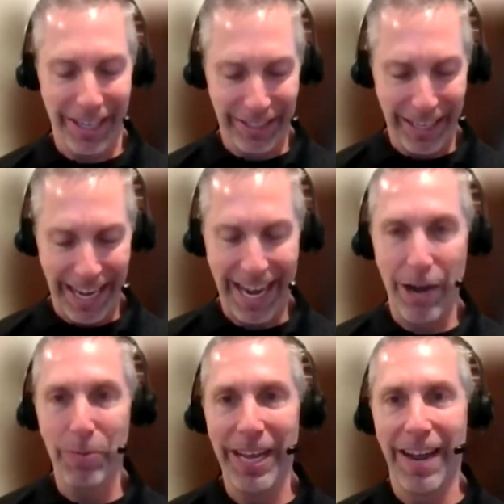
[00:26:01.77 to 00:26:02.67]
is
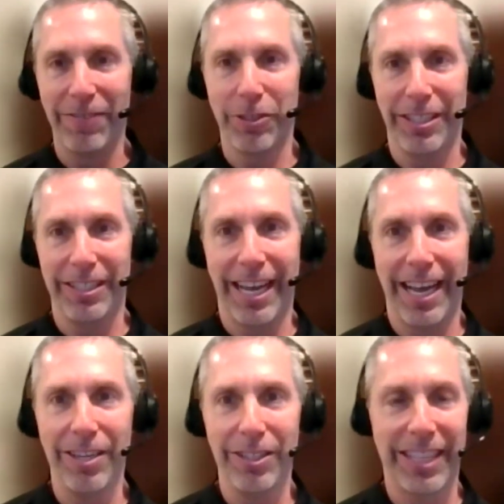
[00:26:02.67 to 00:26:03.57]
how
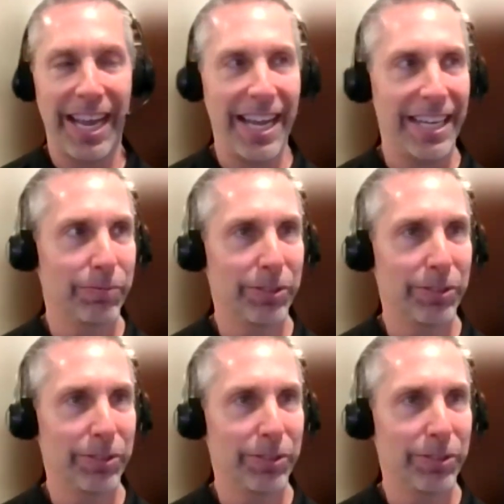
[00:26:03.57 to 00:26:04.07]
does that